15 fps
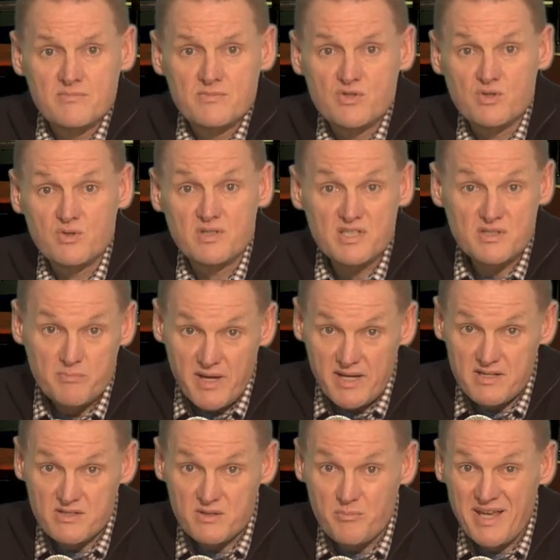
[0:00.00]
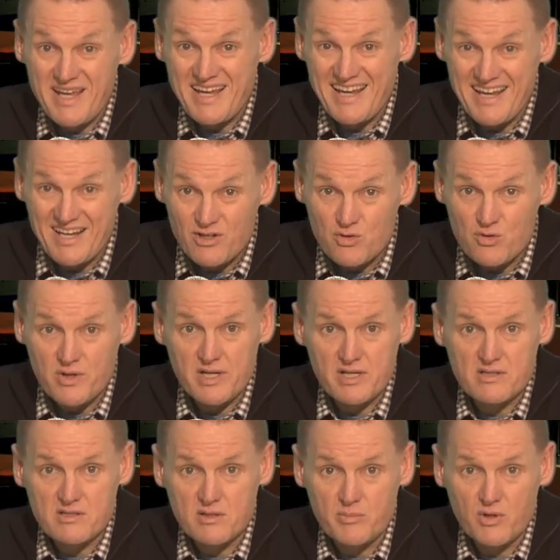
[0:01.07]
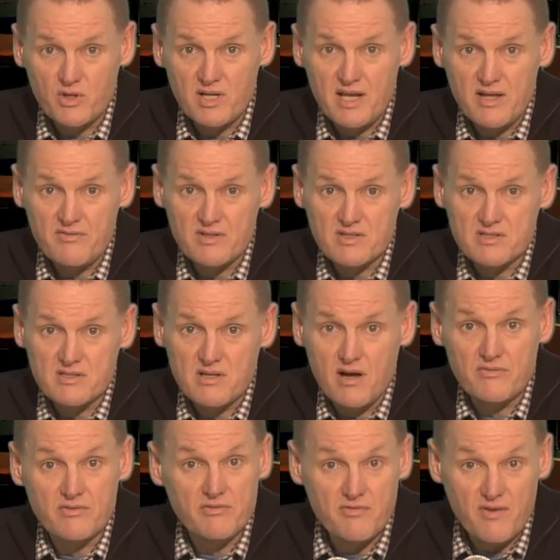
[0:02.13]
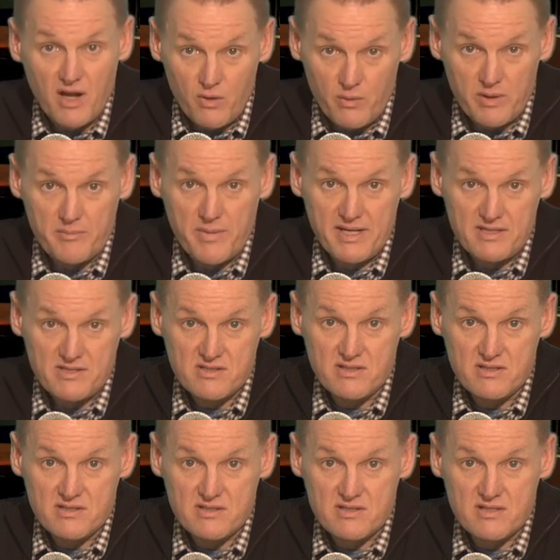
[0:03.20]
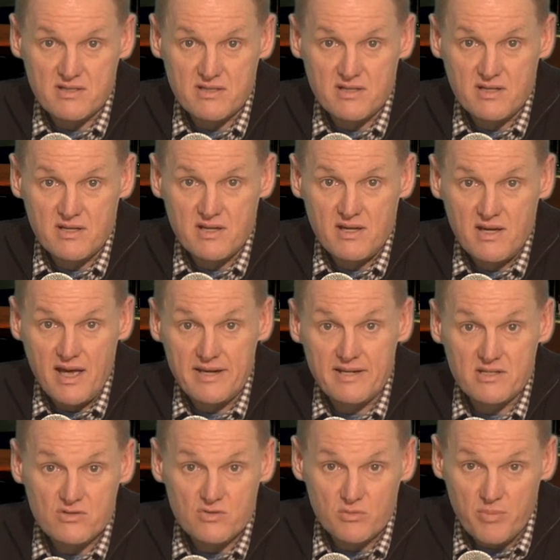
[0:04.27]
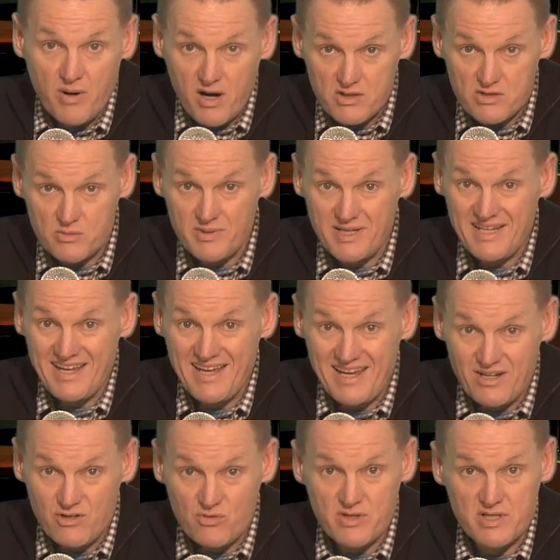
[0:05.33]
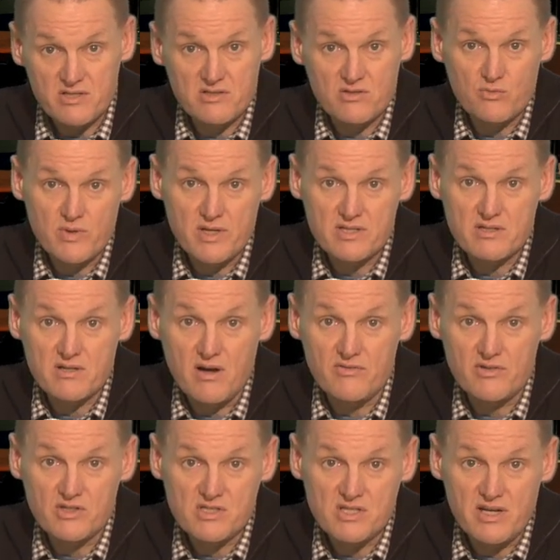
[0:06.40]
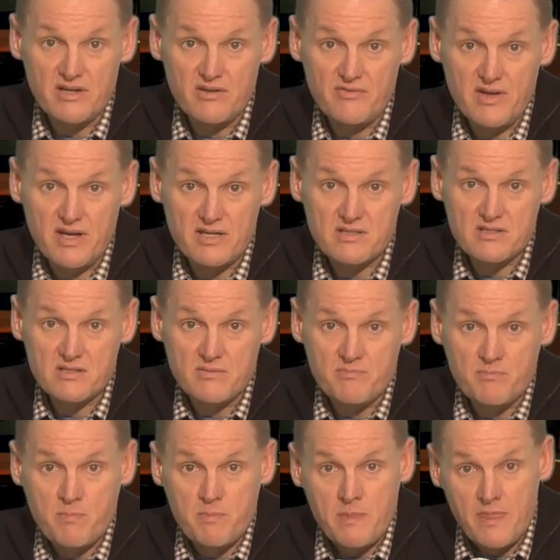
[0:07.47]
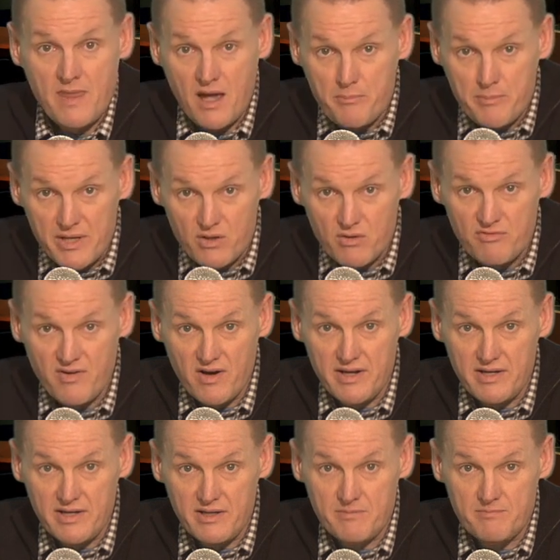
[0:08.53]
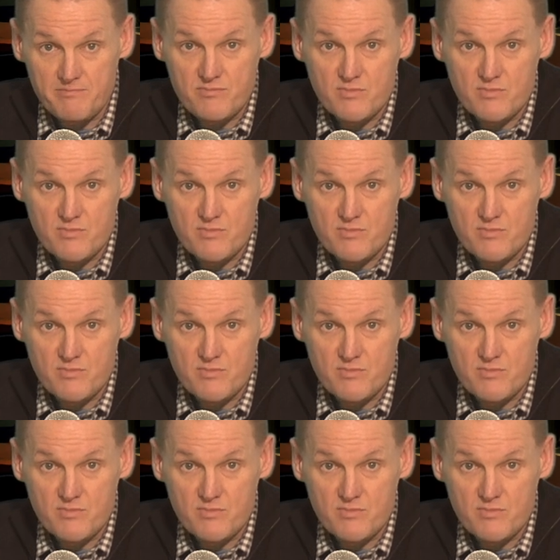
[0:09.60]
So this medicine may increase the blood levels of the following medicines, and this could possibly increase the risk of their side effects: aminophylline,